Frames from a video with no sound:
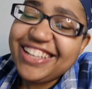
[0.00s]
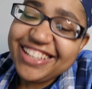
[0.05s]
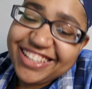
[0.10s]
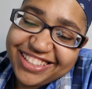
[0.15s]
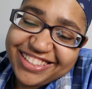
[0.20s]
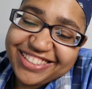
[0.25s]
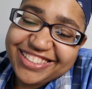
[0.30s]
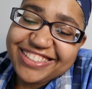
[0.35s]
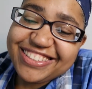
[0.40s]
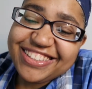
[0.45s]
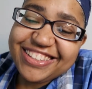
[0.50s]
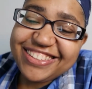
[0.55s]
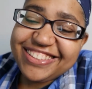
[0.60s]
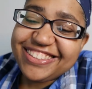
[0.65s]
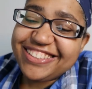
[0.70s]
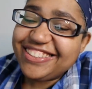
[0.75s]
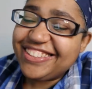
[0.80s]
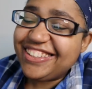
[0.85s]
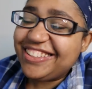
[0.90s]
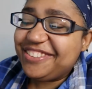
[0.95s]

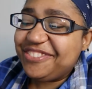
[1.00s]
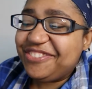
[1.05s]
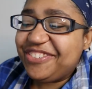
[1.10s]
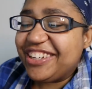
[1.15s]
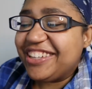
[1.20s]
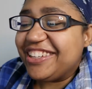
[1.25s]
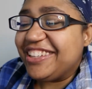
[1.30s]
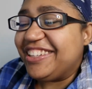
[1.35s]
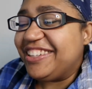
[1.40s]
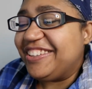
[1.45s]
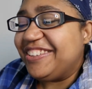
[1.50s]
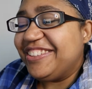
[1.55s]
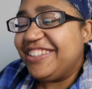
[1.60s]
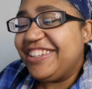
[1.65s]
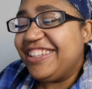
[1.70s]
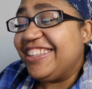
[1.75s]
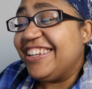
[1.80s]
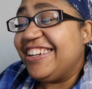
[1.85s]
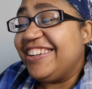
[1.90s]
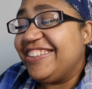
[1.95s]
It's fucking
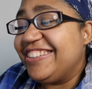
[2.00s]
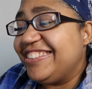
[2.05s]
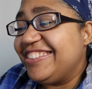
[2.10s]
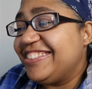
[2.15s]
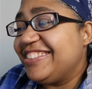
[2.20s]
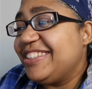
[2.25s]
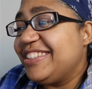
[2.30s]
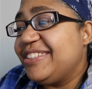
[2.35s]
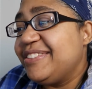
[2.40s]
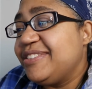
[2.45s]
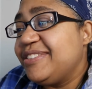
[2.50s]
hilarious.